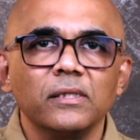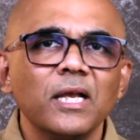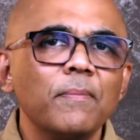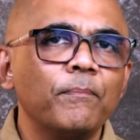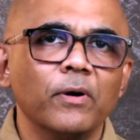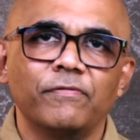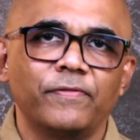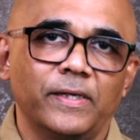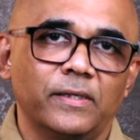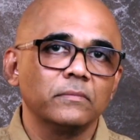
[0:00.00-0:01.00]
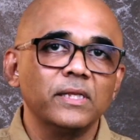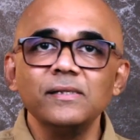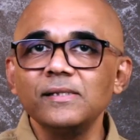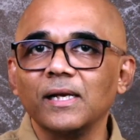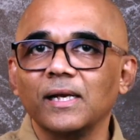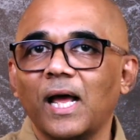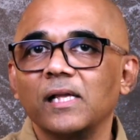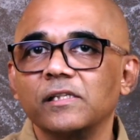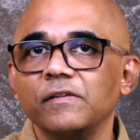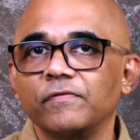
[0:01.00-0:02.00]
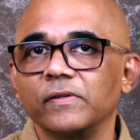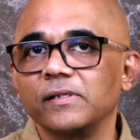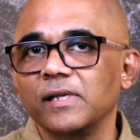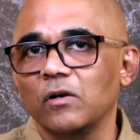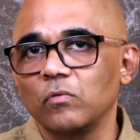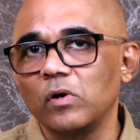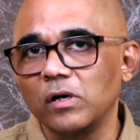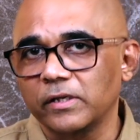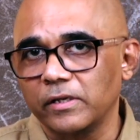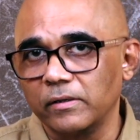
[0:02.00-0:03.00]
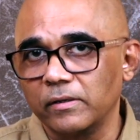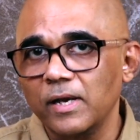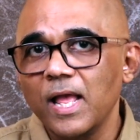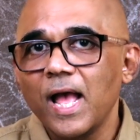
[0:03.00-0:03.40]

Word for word: They are perfect. There is a class difference at work here,